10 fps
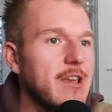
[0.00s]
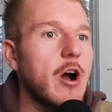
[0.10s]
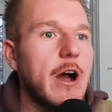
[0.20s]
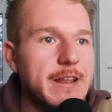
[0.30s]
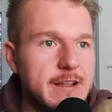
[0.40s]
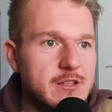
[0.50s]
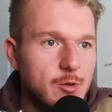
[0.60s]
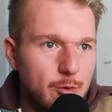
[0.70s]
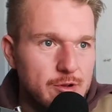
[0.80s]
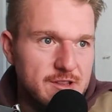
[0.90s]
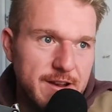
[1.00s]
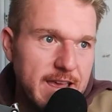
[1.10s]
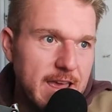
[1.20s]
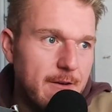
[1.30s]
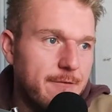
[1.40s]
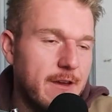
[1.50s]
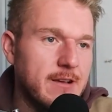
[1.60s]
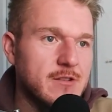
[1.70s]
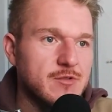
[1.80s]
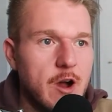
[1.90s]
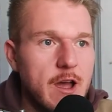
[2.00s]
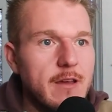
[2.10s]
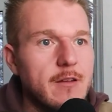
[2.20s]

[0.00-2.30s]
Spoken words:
guided towards the negative things, right?